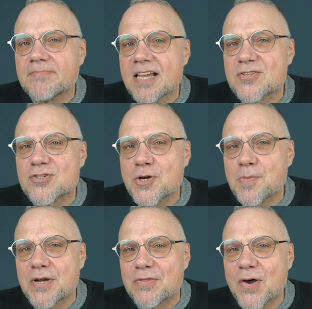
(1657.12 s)
That's a
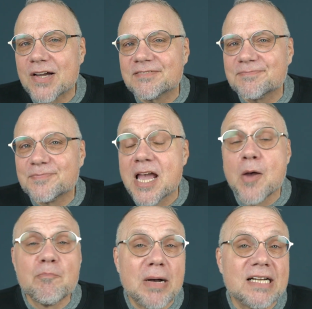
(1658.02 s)
sobering thought.
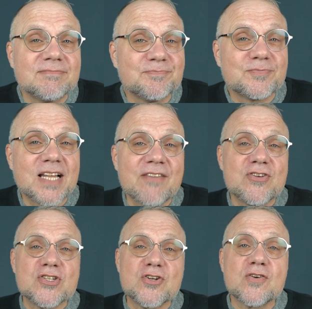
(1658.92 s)
But life
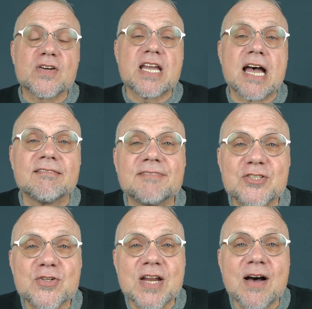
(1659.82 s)
isn't over yet,
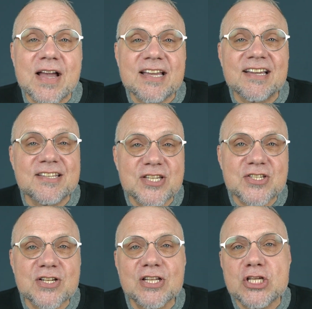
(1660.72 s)
and so now I can
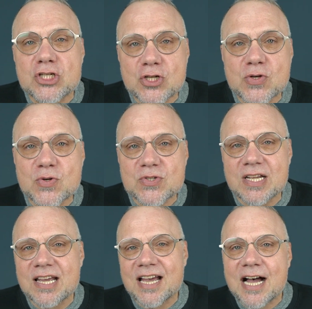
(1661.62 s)
consistently choose
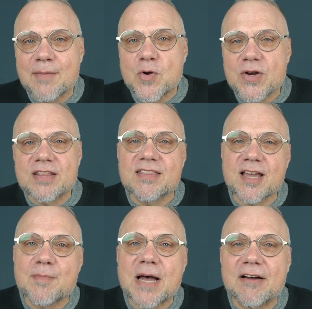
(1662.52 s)
how I'm going to
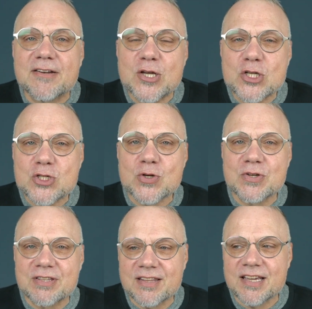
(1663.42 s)
think about
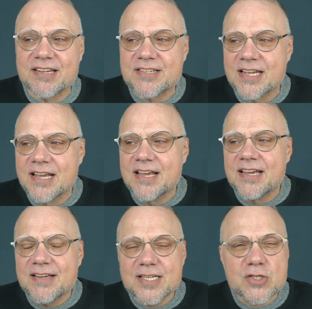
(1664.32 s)
certain things.
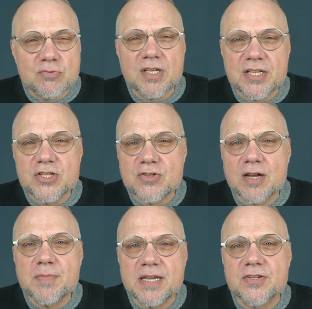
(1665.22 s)
It just really
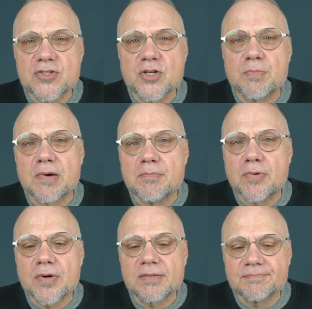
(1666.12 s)
struck me as super
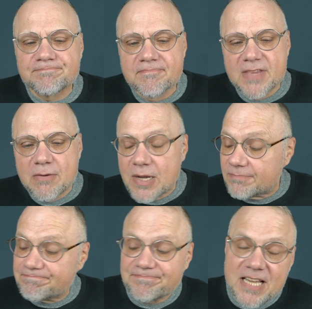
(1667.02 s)
important.
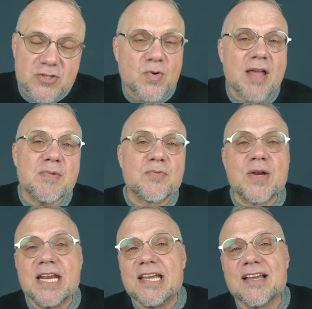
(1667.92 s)
Well, that's what I've been
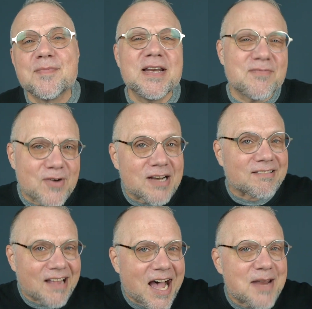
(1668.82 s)
reading. I mean, I've read a
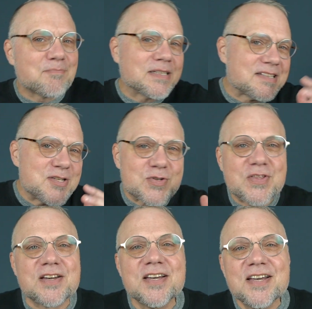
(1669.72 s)
lot, but these are
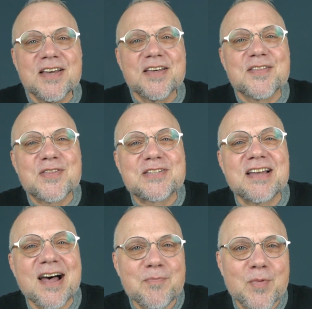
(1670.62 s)
the
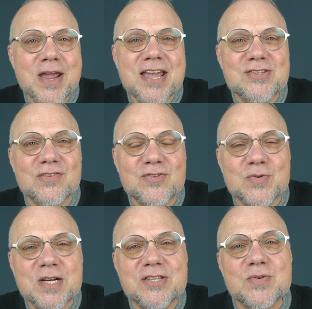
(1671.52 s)
top reads of
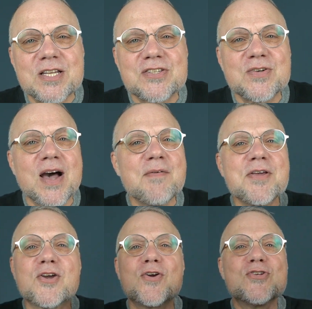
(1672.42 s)
2022. I would
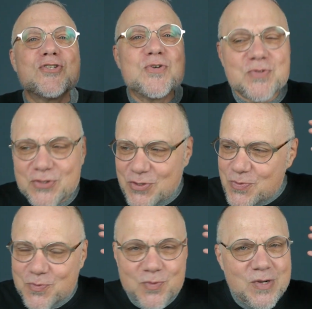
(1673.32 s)
encourage you
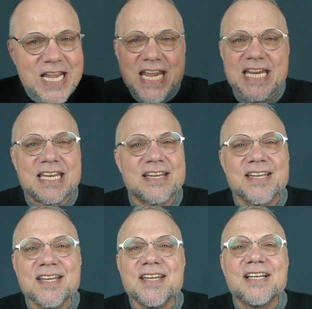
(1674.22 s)
to read.
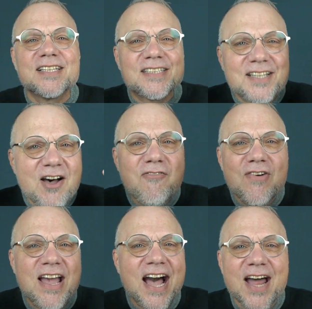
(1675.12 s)

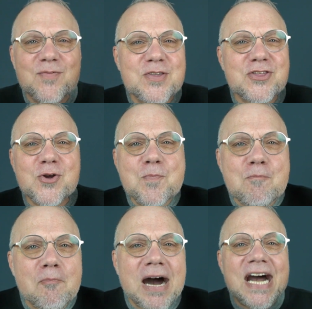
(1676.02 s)
Love God with your
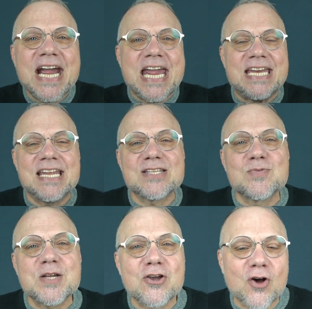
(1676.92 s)
mind. That's
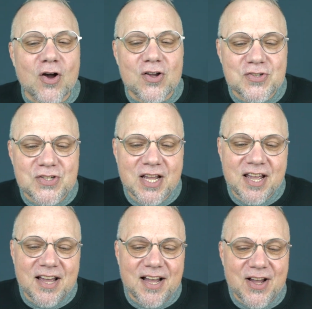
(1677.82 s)
what he calls
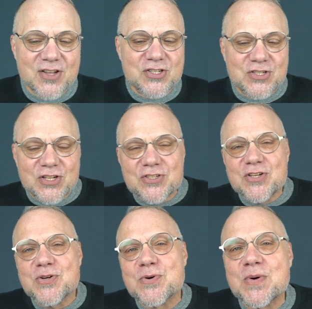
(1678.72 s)
us to
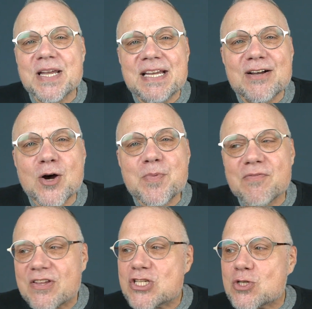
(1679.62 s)
do. Hope
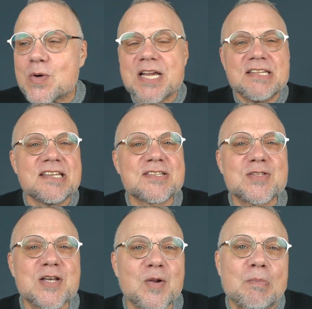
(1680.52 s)
you've enjoyed this little